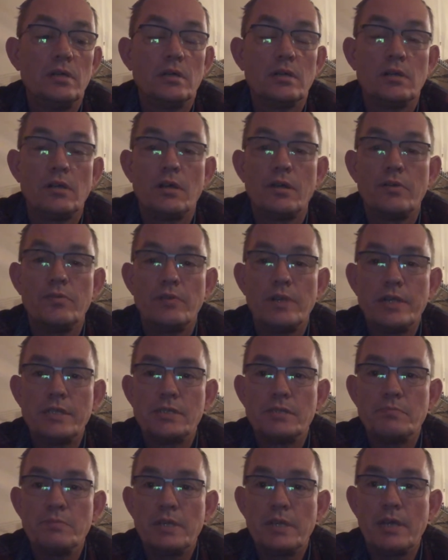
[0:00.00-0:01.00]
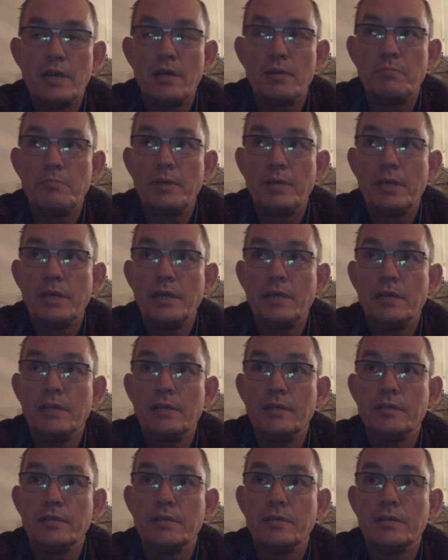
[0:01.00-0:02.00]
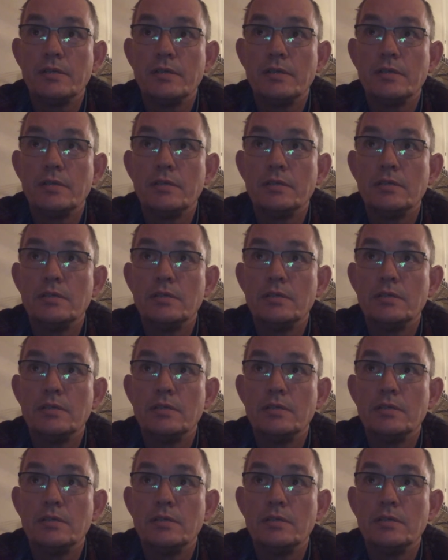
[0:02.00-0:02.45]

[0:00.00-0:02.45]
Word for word: God raising me up and uh,